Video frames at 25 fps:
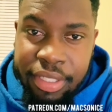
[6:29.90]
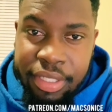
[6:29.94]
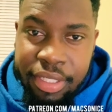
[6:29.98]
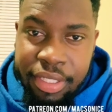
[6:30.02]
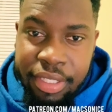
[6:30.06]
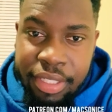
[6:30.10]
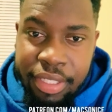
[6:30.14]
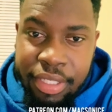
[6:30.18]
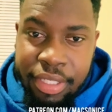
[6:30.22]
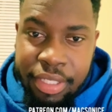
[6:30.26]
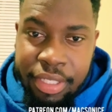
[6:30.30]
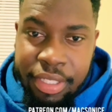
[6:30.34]

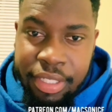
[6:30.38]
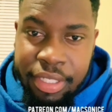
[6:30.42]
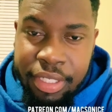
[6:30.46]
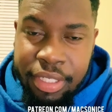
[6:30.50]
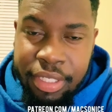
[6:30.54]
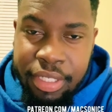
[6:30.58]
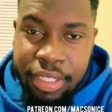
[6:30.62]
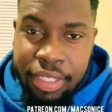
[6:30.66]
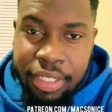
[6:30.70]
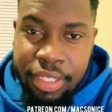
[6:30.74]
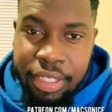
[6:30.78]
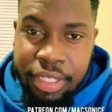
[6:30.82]

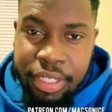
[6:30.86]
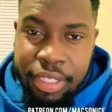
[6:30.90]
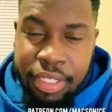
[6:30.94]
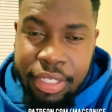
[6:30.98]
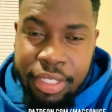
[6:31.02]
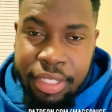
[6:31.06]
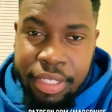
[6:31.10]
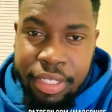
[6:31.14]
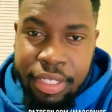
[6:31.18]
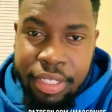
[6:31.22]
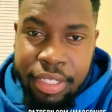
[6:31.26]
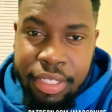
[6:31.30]

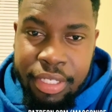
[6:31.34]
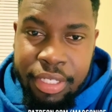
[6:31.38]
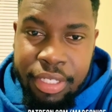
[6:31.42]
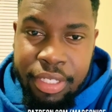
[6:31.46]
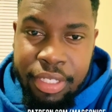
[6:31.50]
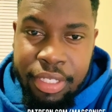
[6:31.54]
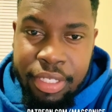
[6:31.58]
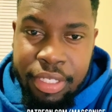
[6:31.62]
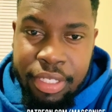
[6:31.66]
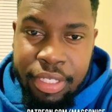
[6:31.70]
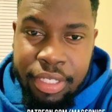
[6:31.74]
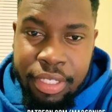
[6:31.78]

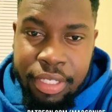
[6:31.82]
(no one is talking)